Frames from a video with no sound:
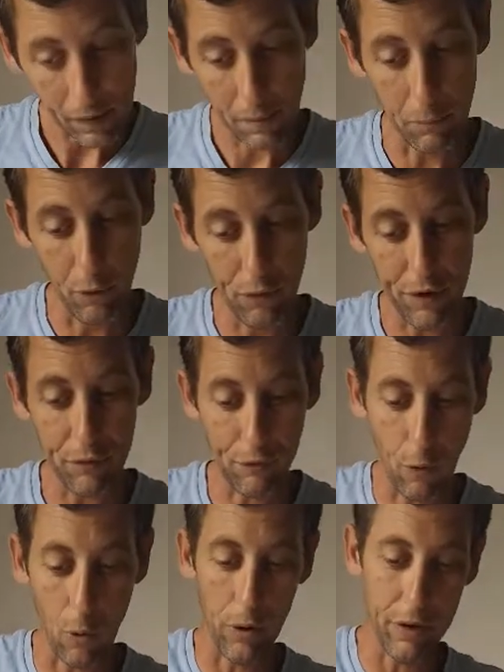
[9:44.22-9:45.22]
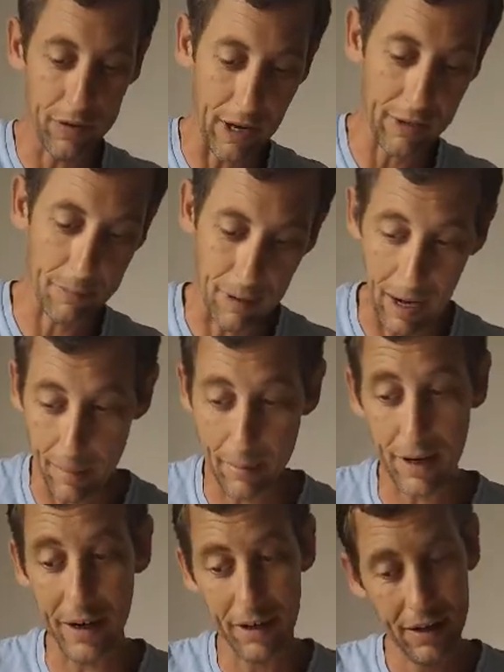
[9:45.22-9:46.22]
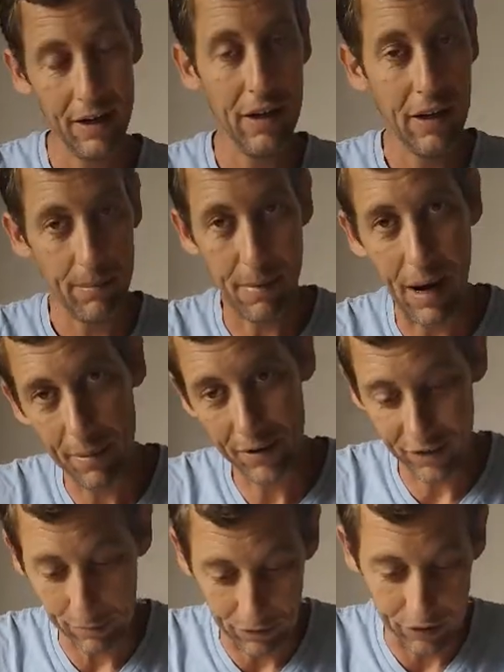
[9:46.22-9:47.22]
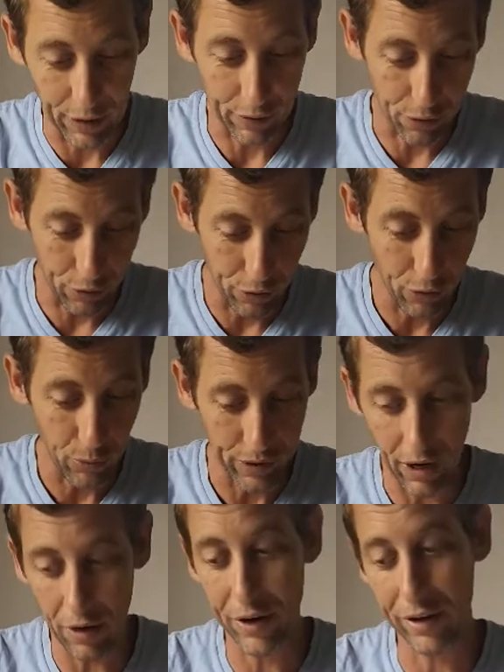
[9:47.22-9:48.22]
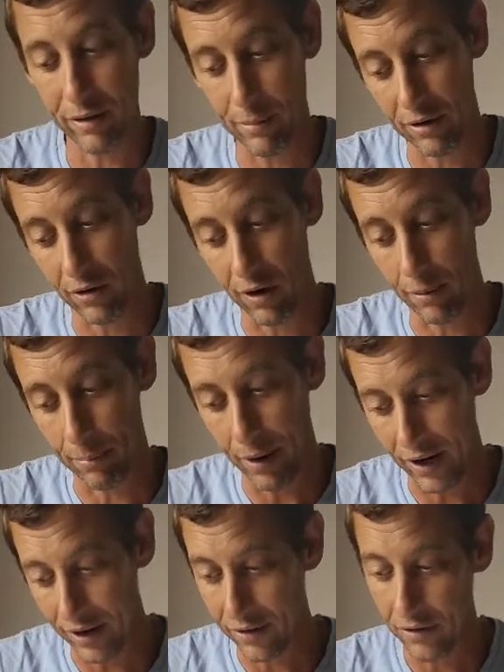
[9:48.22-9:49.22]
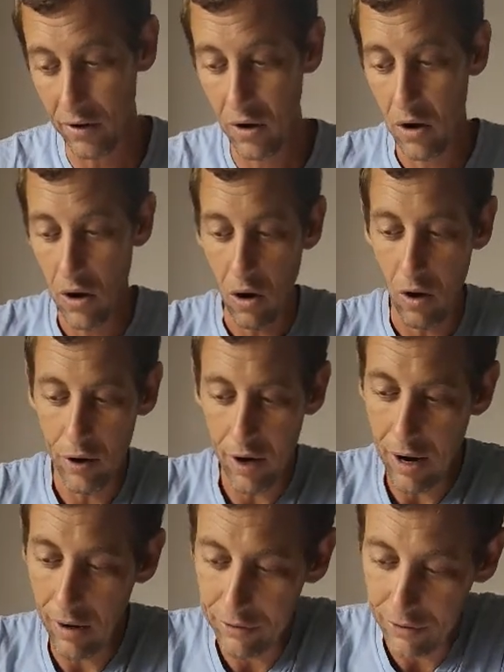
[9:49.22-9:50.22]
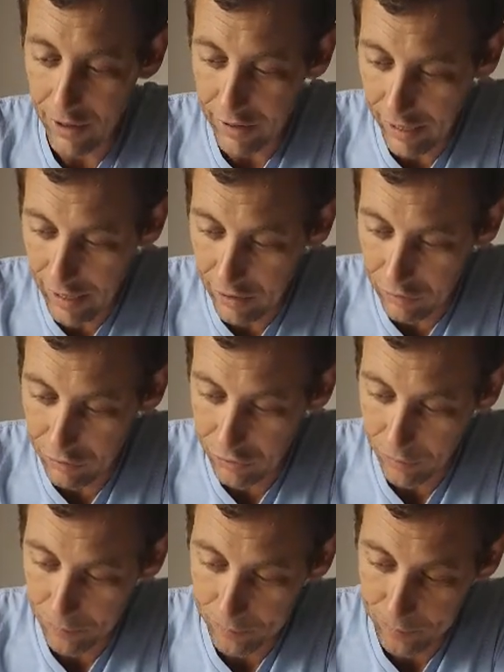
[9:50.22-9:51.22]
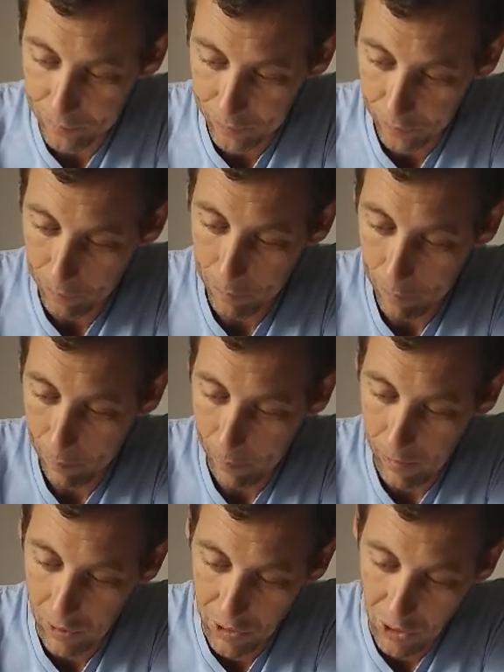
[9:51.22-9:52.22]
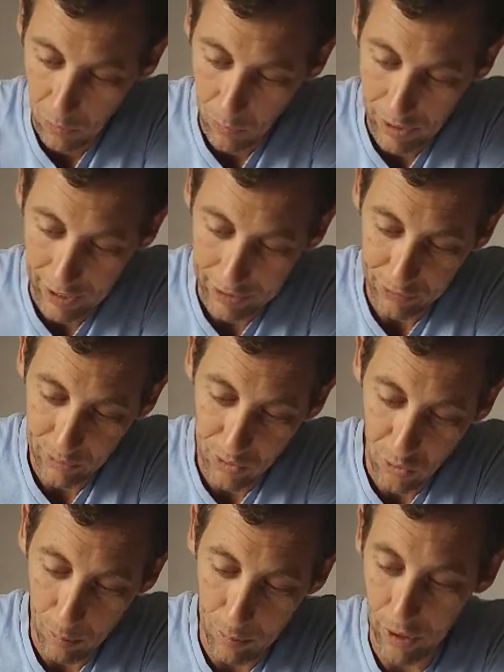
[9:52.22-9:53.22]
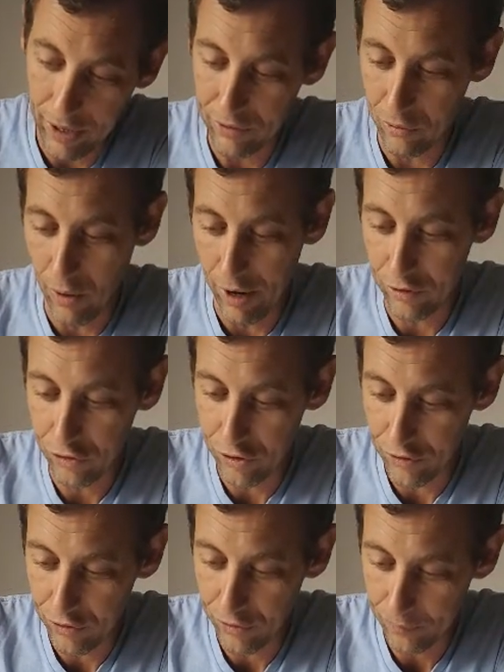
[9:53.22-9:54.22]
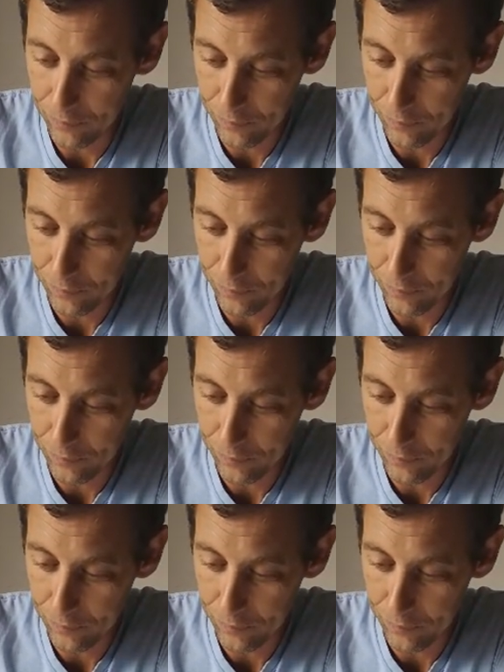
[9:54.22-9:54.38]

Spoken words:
Moving forward, that maybe some did get through, we're now hitting the mandala bed. On our outside edge, we like to incorporate radishes,